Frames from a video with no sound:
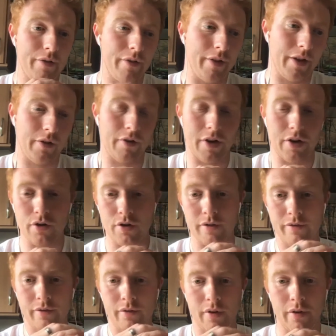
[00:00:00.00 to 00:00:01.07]
I think Rangers
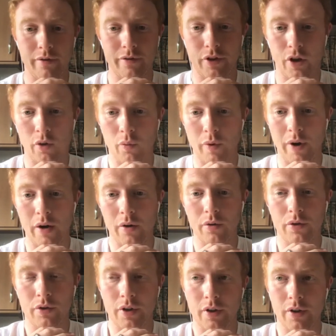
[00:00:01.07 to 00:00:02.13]
have done well
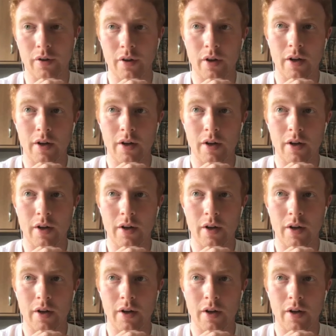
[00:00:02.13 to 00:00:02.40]
to